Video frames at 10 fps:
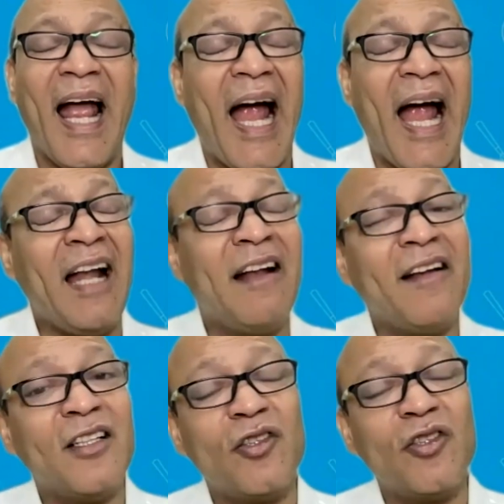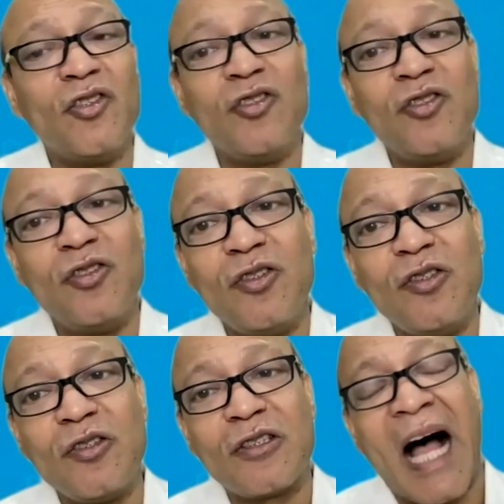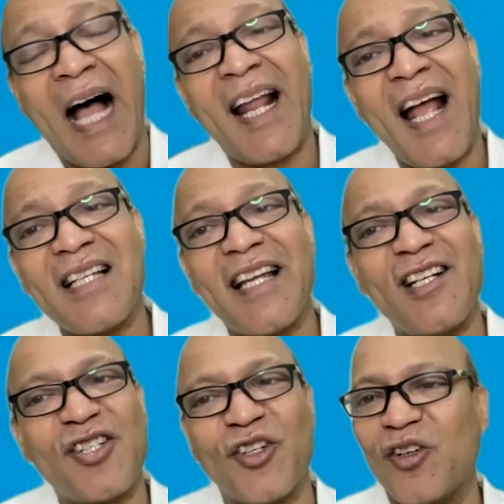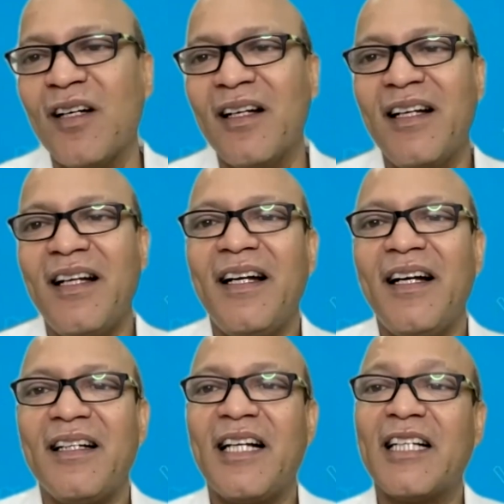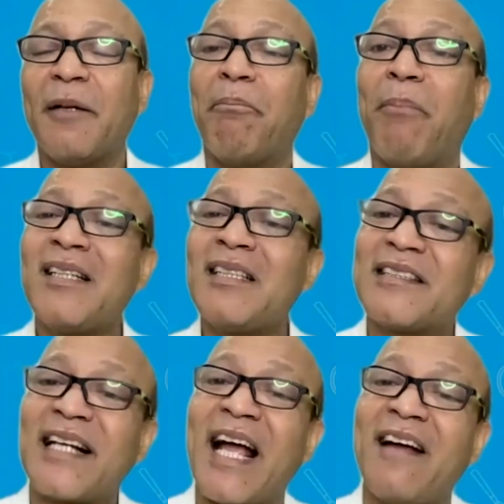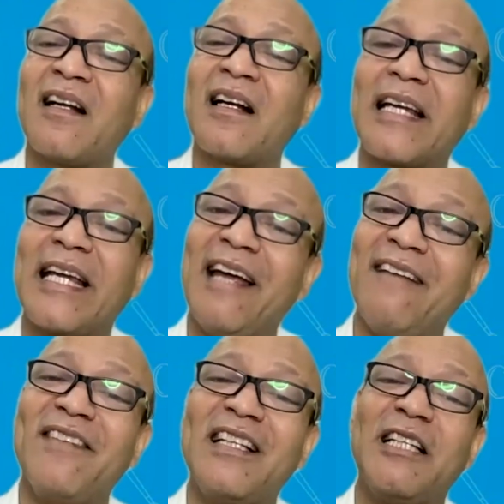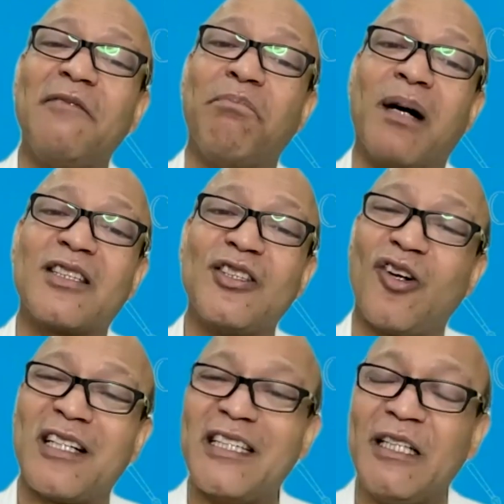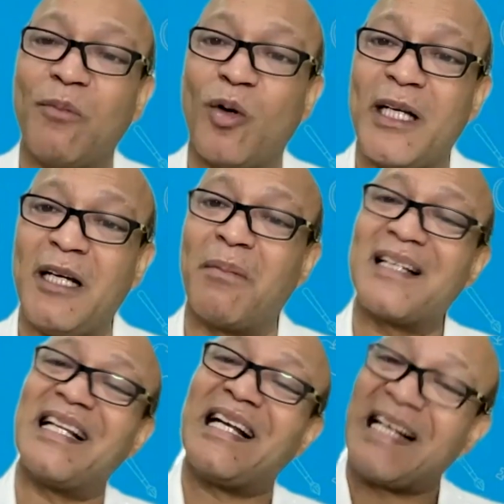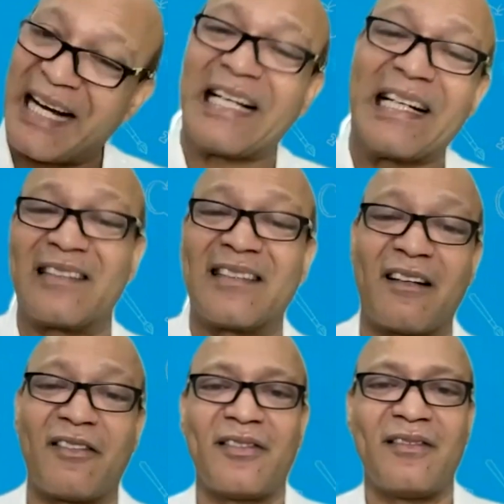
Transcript: And Tahira has ensured that the bus driver came with the bus not in the morning but the night itself.